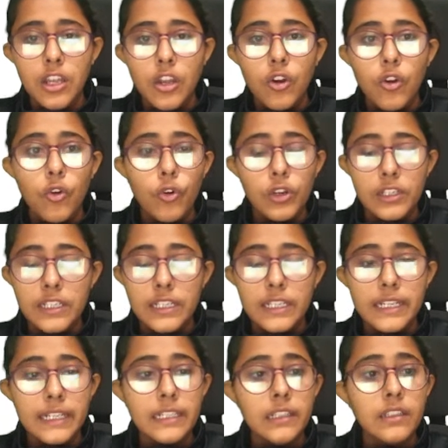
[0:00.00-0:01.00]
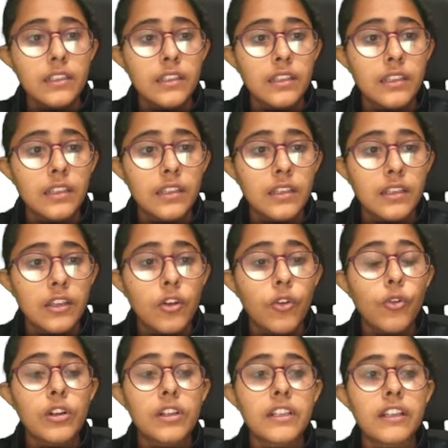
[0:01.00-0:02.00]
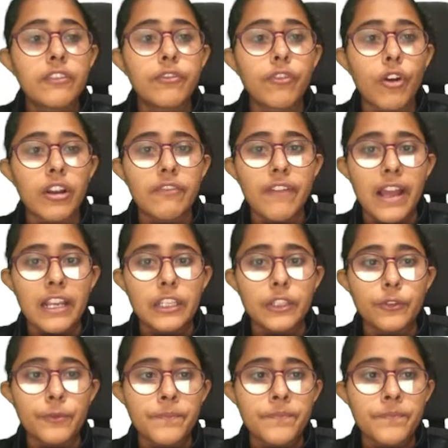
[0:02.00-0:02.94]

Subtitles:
holder for value.